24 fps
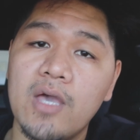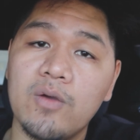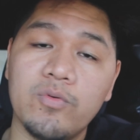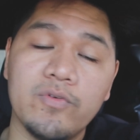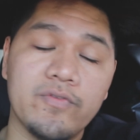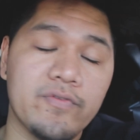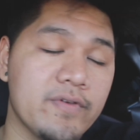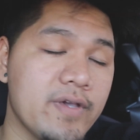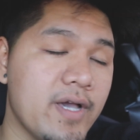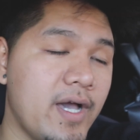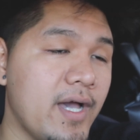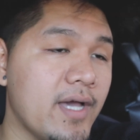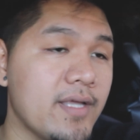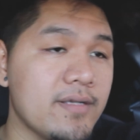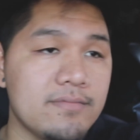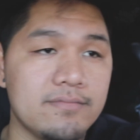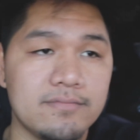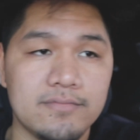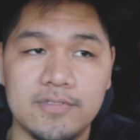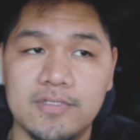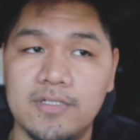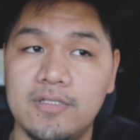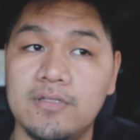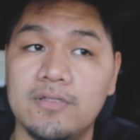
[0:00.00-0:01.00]
We've got
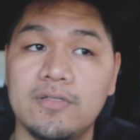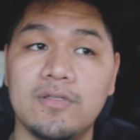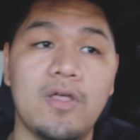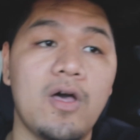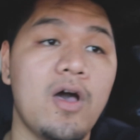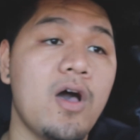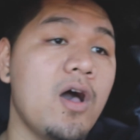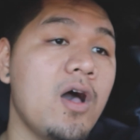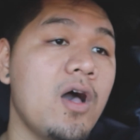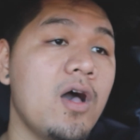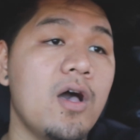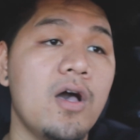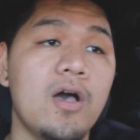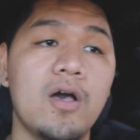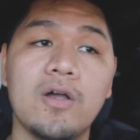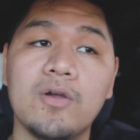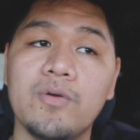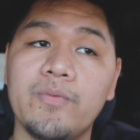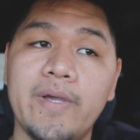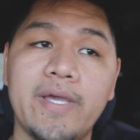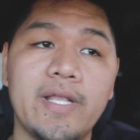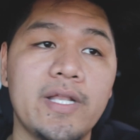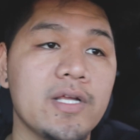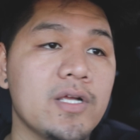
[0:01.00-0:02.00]
a
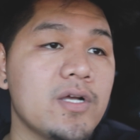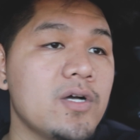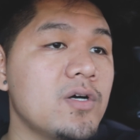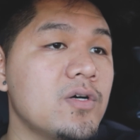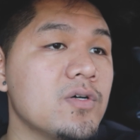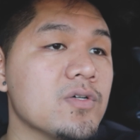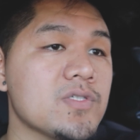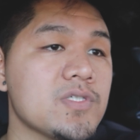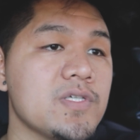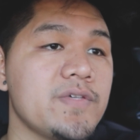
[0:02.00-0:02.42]
long way to go.